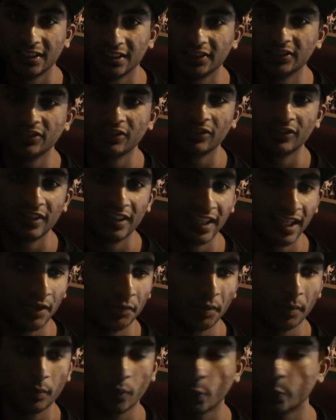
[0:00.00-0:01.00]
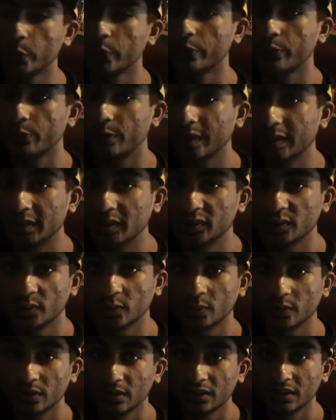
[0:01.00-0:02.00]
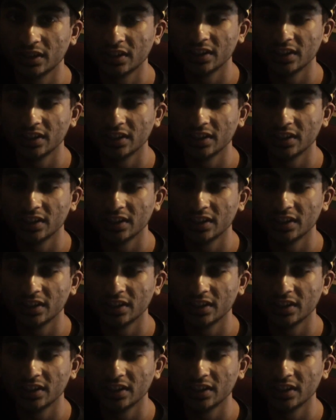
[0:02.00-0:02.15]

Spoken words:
You know, at one point we were really cool.